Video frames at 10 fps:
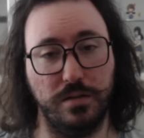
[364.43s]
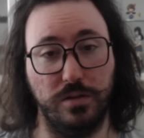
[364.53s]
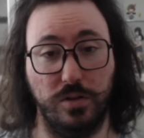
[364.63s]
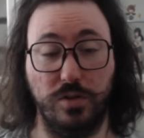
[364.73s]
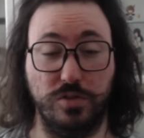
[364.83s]

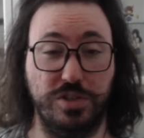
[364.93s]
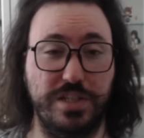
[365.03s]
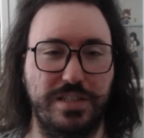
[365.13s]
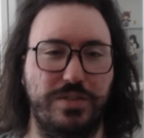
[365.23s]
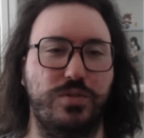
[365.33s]
Oh,
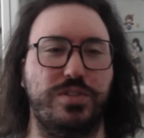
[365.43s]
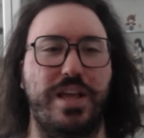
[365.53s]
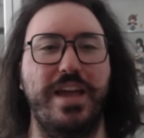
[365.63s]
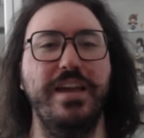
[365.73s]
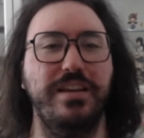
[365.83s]
geez, it was
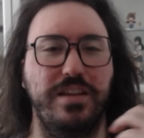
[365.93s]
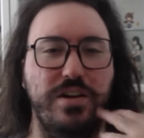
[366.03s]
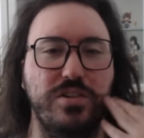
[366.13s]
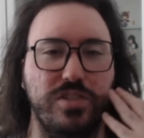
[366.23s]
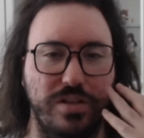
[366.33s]
8
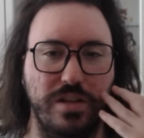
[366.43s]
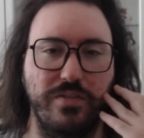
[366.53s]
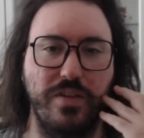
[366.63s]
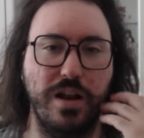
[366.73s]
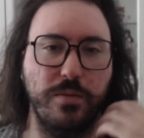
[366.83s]
years in
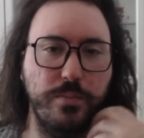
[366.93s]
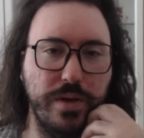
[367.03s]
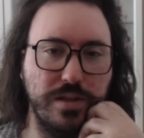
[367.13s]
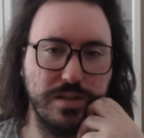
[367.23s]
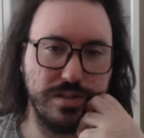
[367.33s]

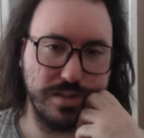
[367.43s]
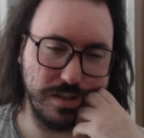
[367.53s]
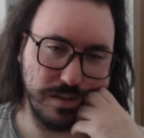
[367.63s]
development.